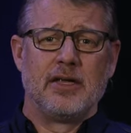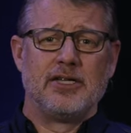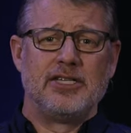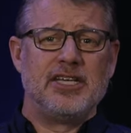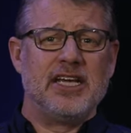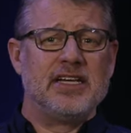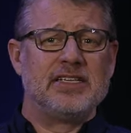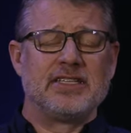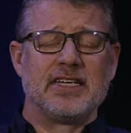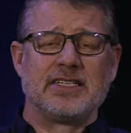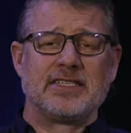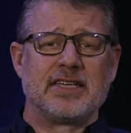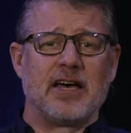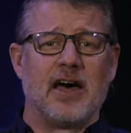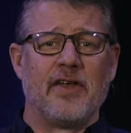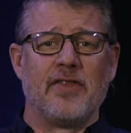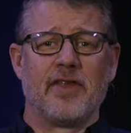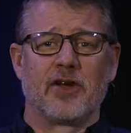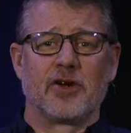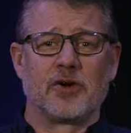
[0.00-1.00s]
Jesus
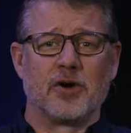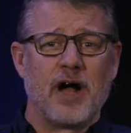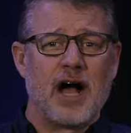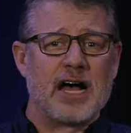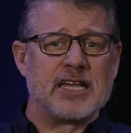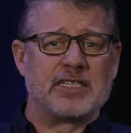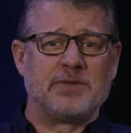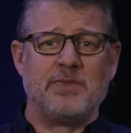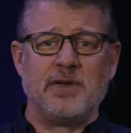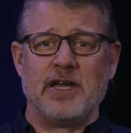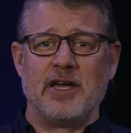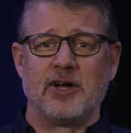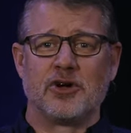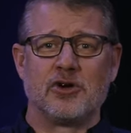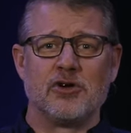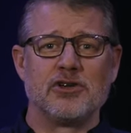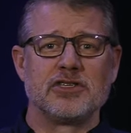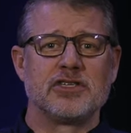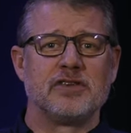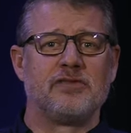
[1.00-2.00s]
on the cross being
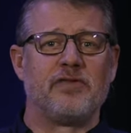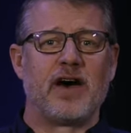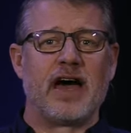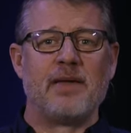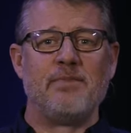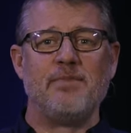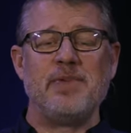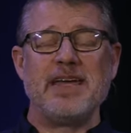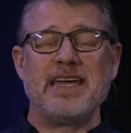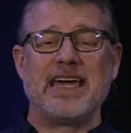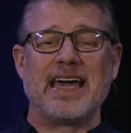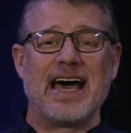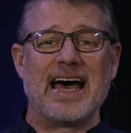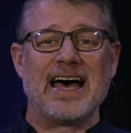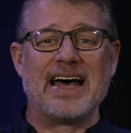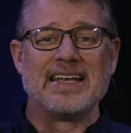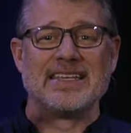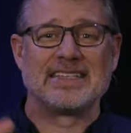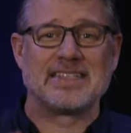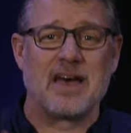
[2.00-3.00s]
crucified
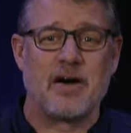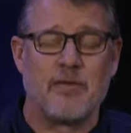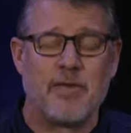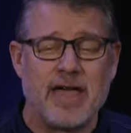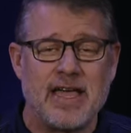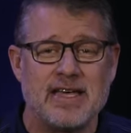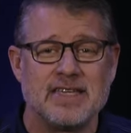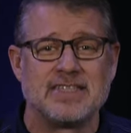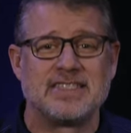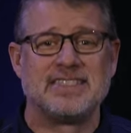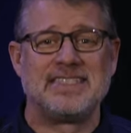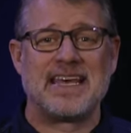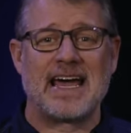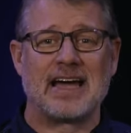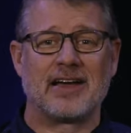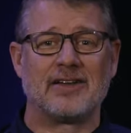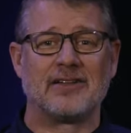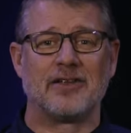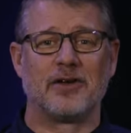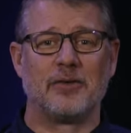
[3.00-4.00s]
because of his
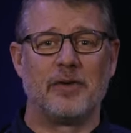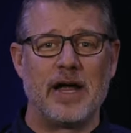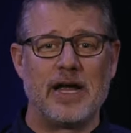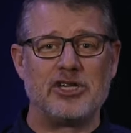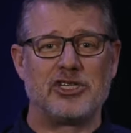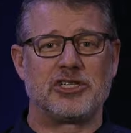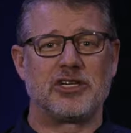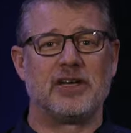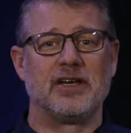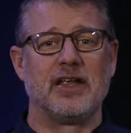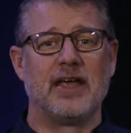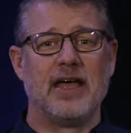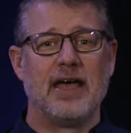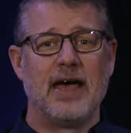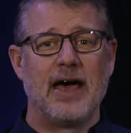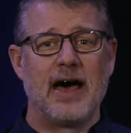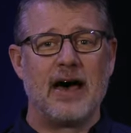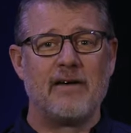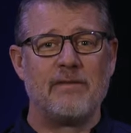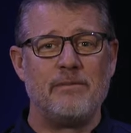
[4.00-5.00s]
declaration
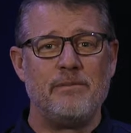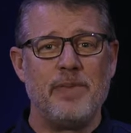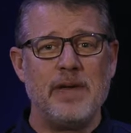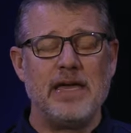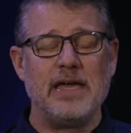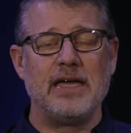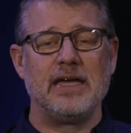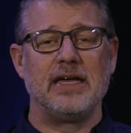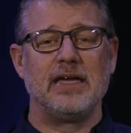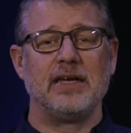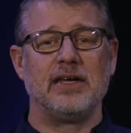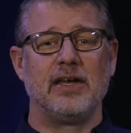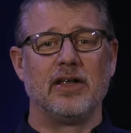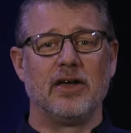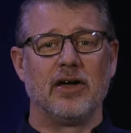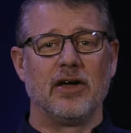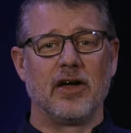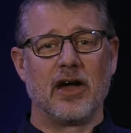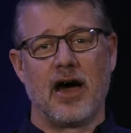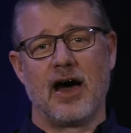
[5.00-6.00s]
of being
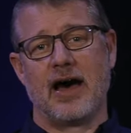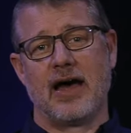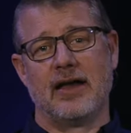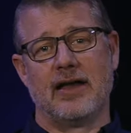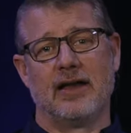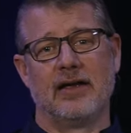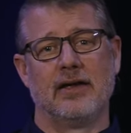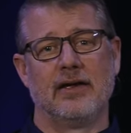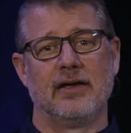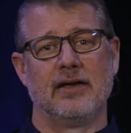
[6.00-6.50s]
God.